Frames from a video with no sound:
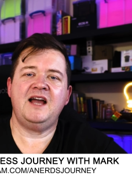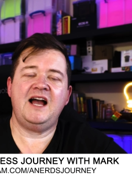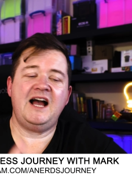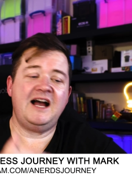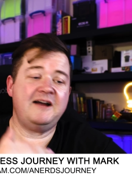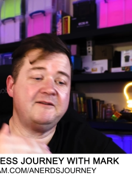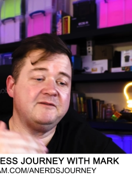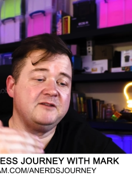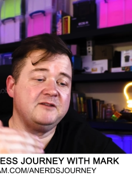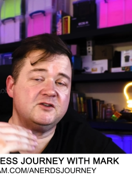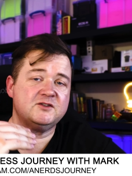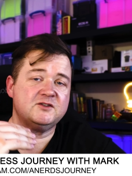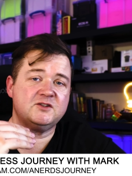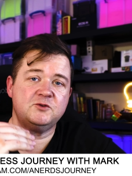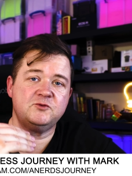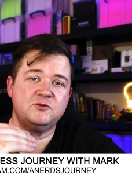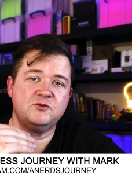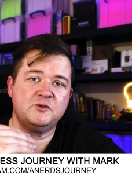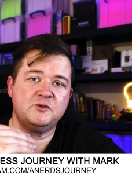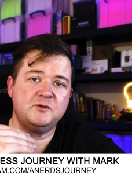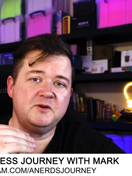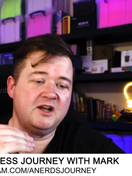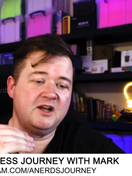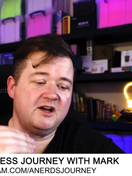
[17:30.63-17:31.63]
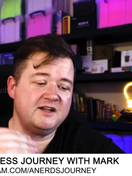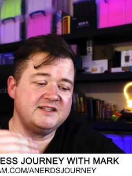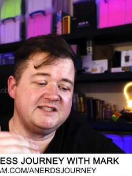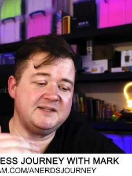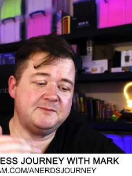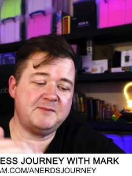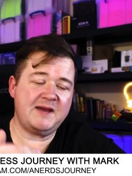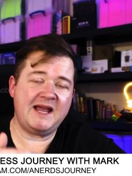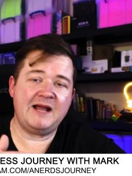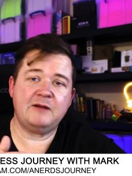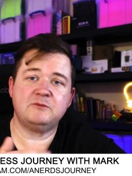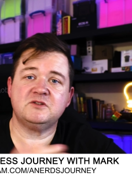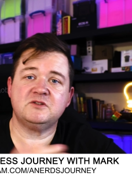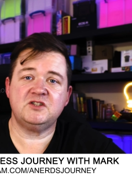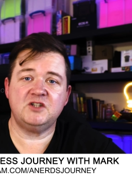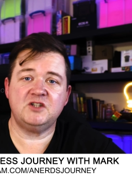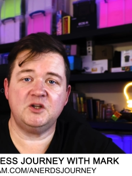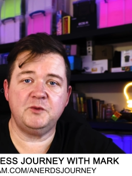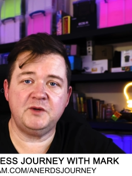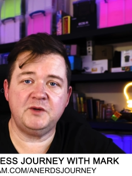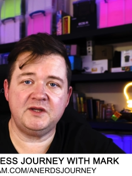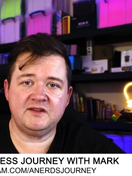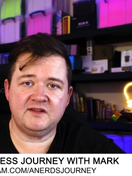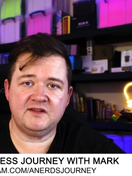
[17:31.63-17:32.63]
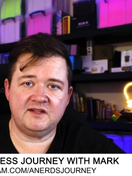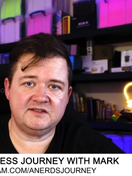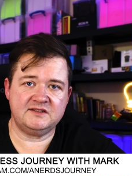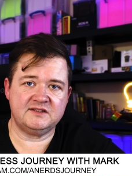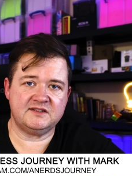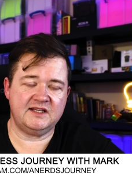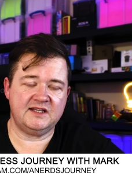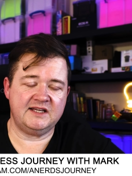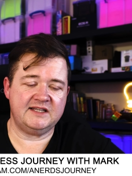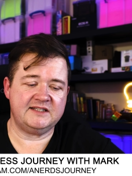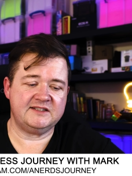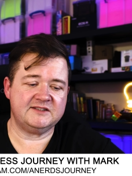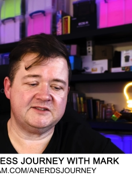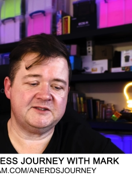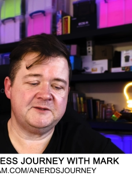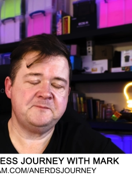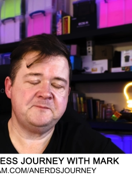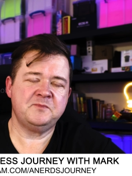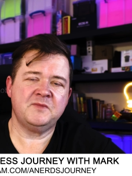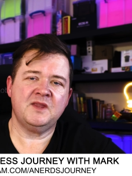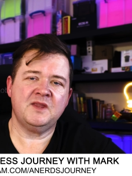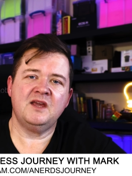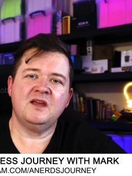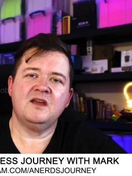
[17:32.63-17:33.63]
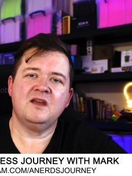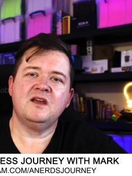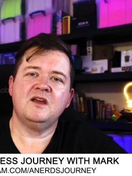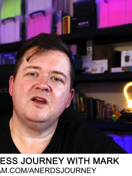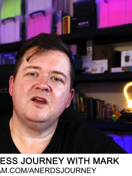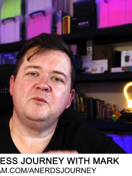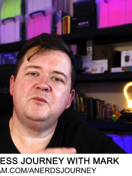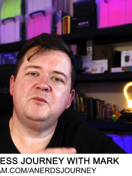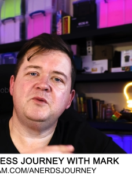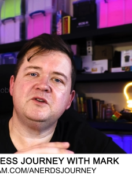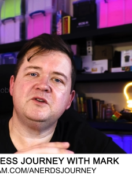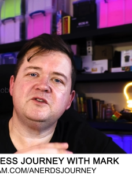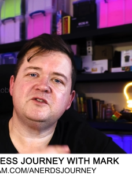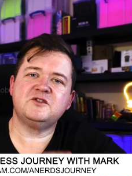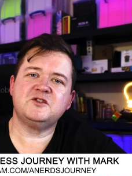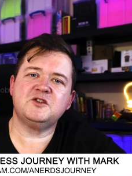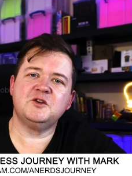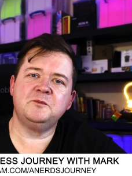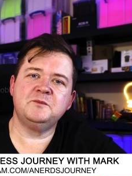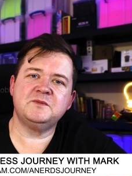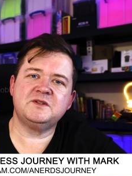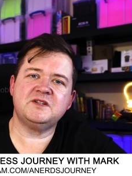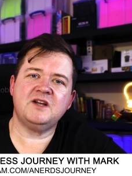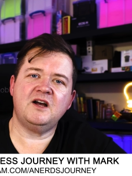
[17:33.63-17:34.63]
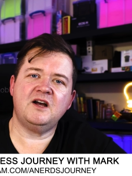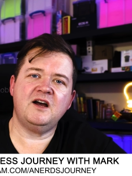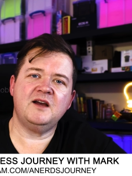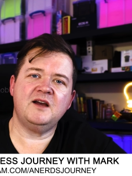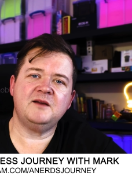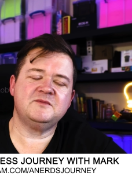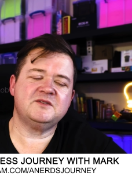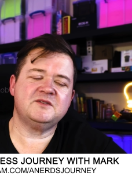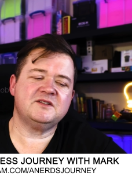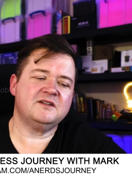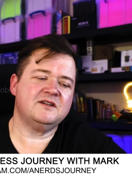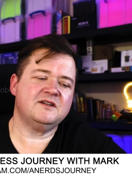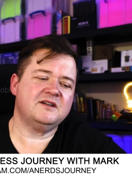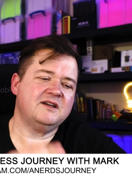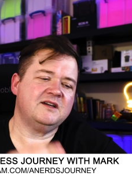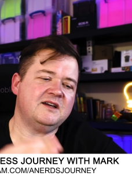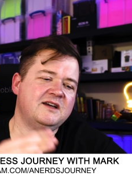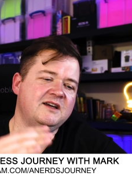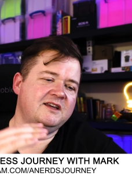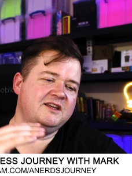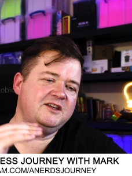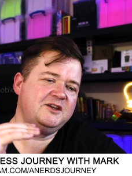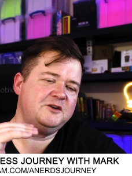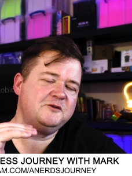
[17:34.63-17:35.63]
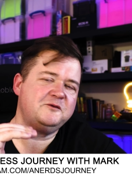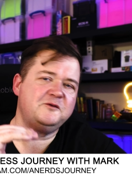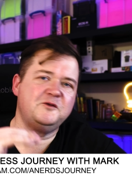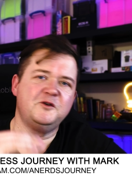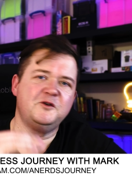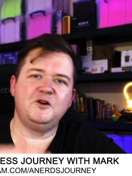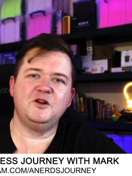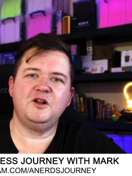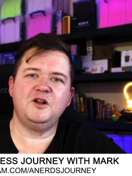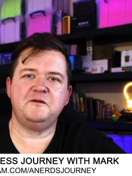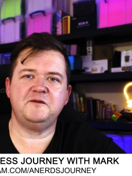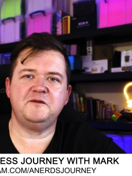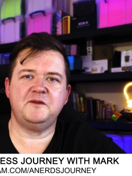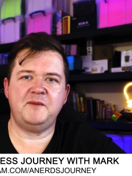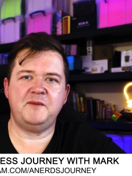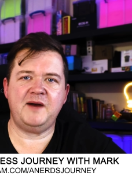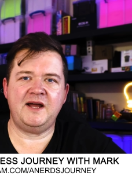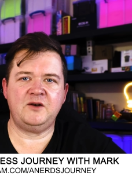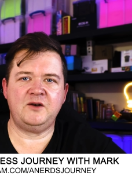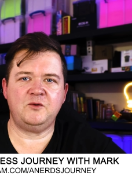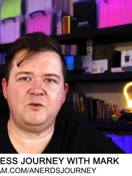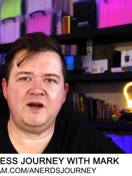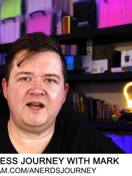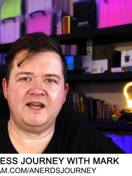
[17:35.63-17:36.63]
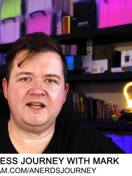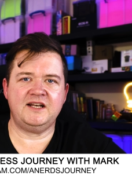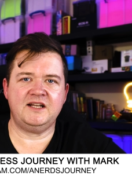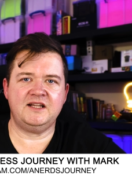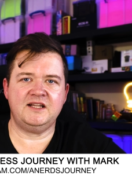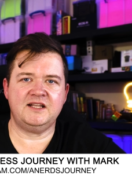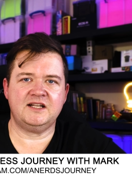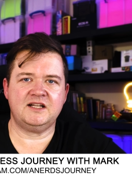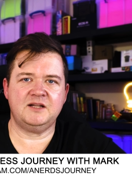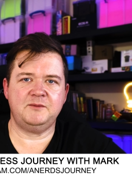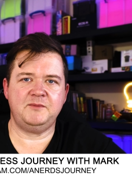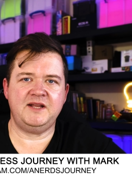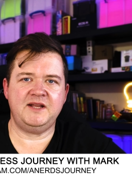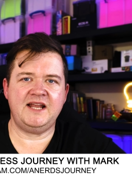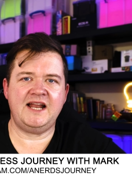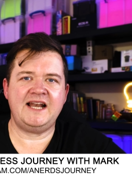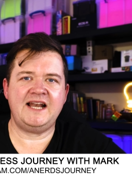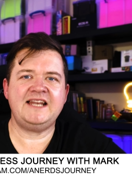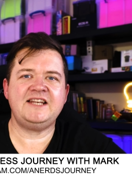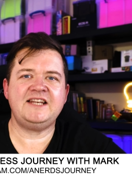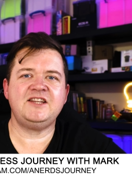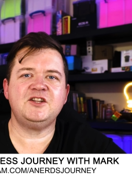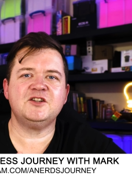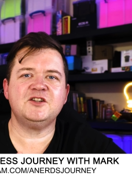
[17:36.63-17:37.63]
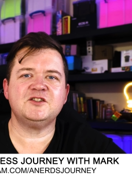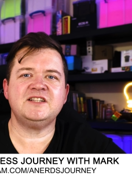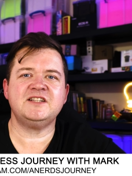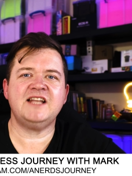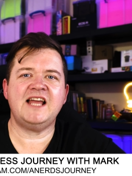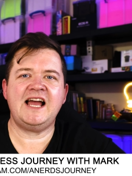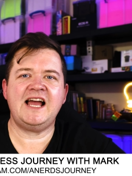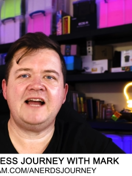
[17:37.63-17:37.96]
I've lost 190 pounds doing these things, but sometimes you fall off the bandwagon a little bit, and it doesn't